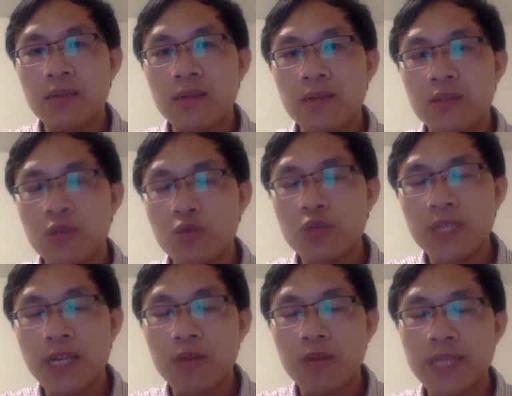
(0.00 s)
solution
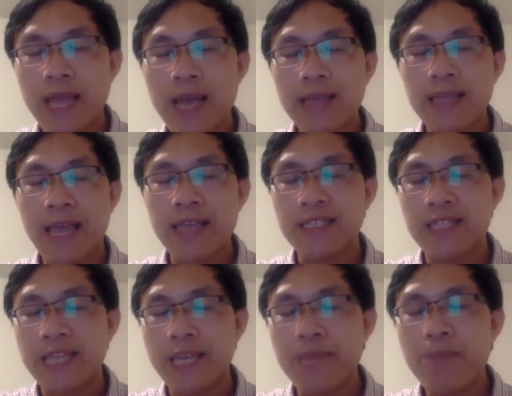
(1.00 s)
concept. That's
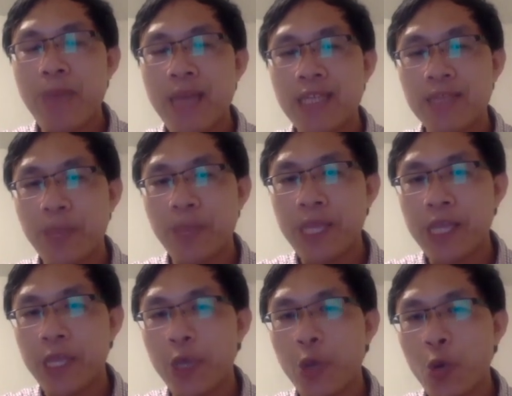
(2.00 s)
team mass mean
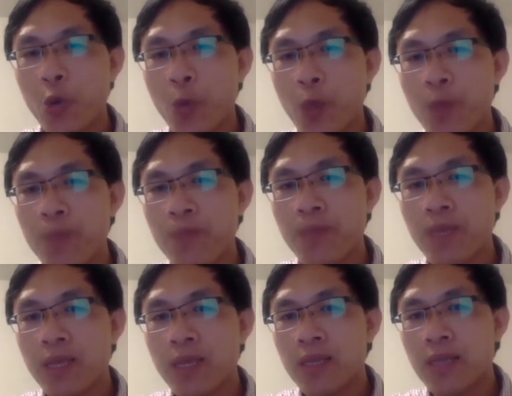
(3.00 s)
equilibrium.
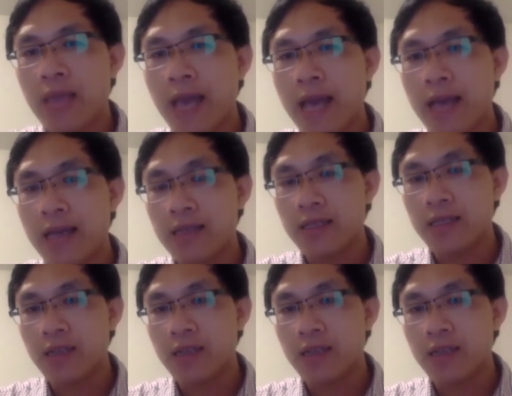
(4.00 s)
That is